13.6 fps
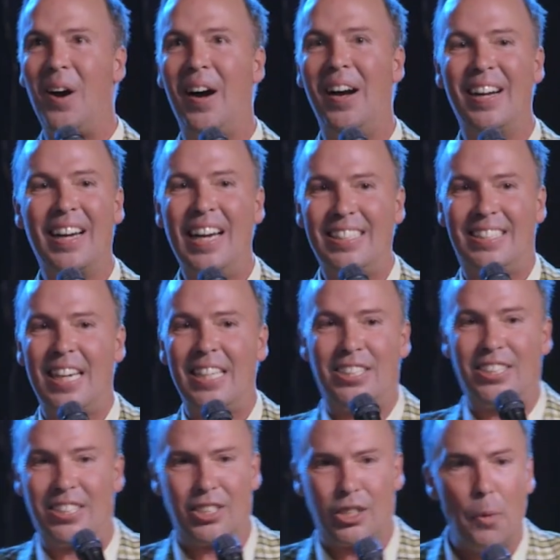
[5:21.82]
Uh, it's
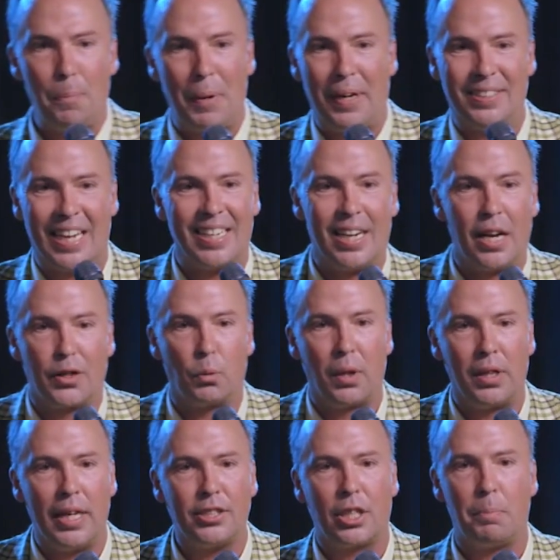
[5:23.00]
as stupid as any other
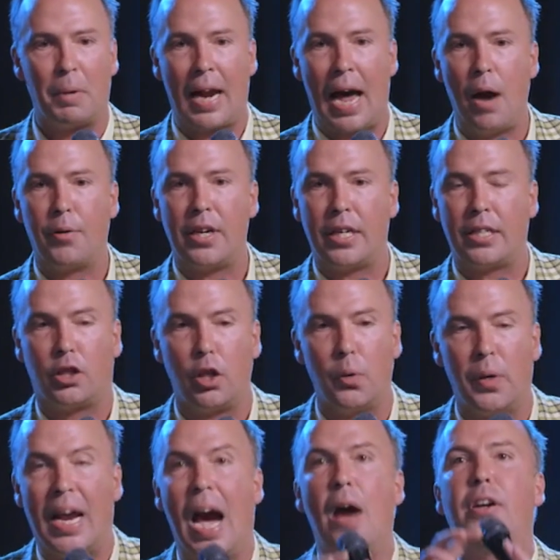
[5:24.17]
religion, but how did he
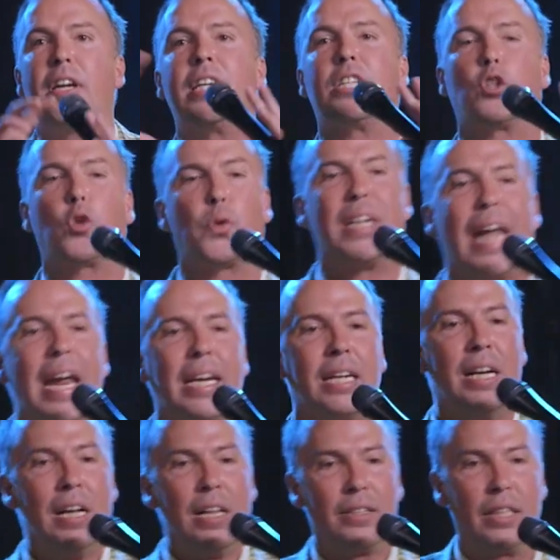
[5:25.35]
do it? How did he create
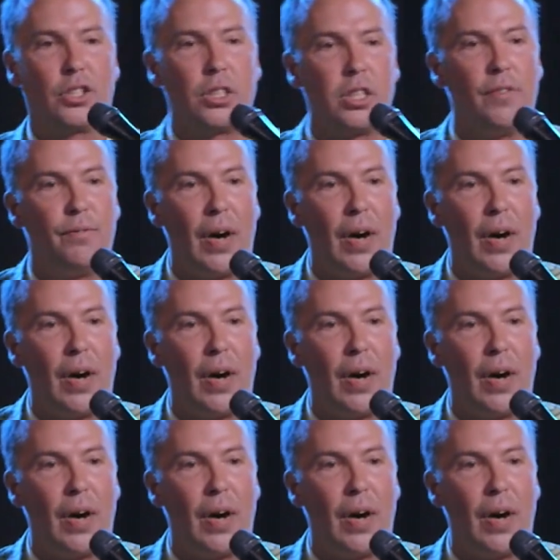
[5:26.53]
this